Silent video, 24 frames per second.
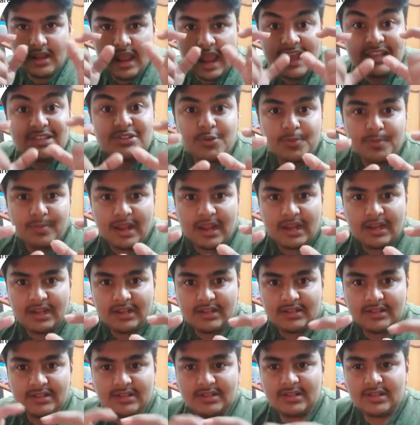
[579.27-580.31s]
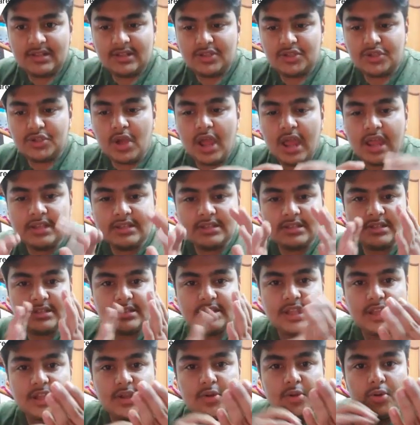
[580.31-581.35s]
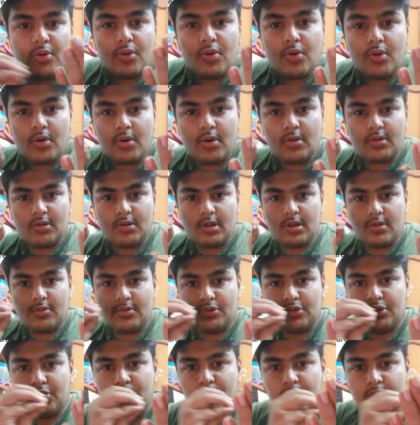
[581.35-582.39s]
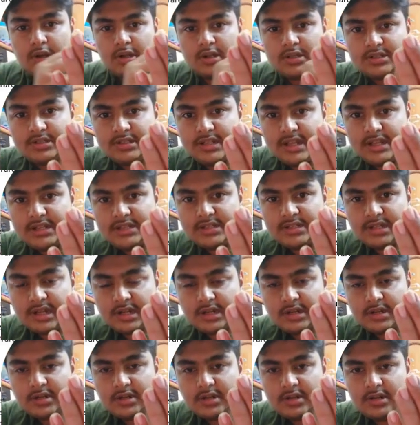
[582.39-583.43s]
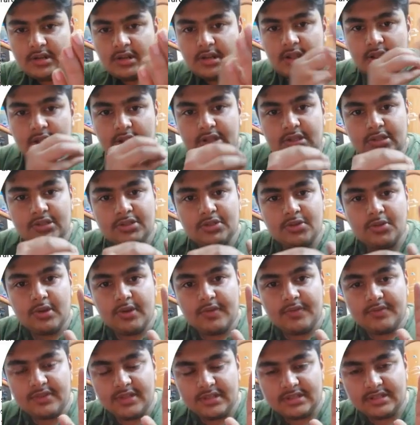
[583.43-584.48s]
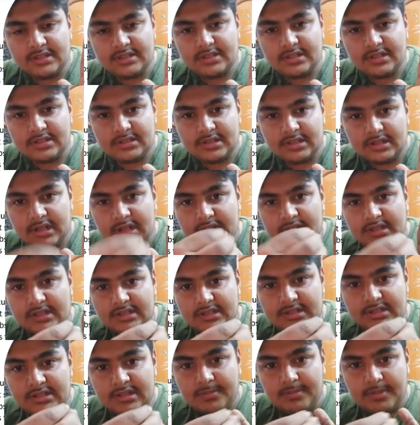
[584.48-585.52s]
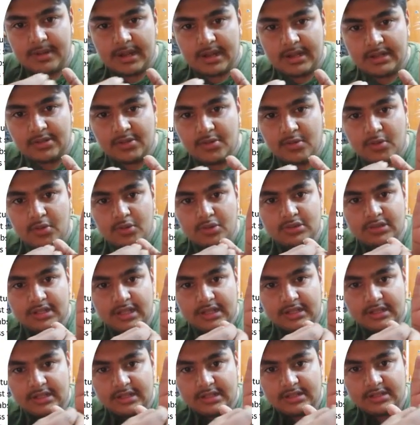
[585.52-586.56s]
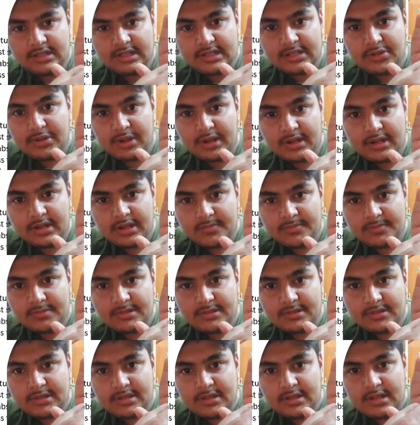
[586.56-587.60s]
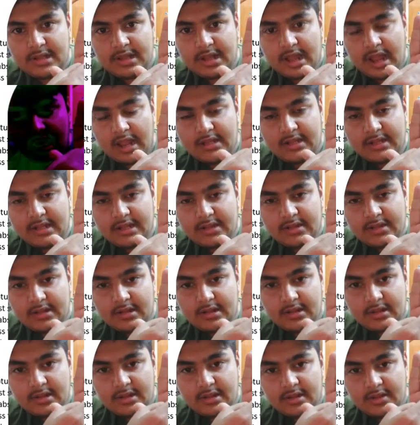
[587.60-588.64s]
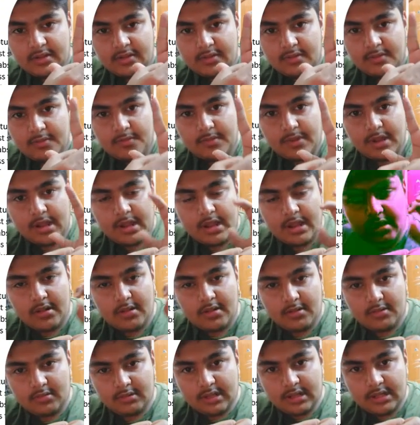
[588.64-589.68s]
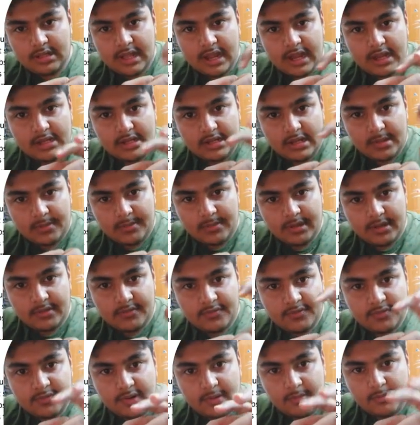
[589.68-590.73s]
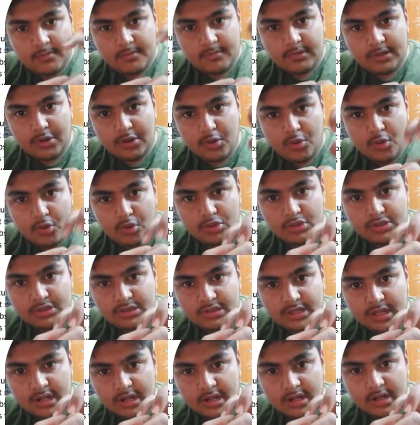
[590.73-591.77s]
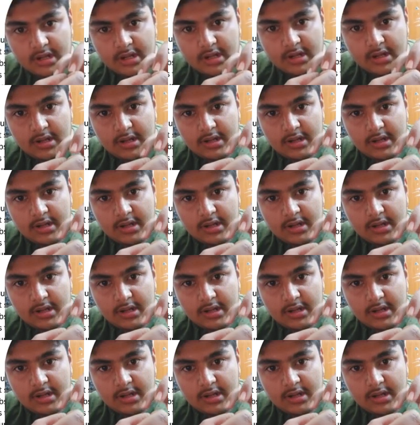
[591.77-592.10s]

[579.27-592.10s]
exoplanets. So as they go towards their sun, so if this is the sun and this is it goes like this into eclipse, and then the light coming from the host star,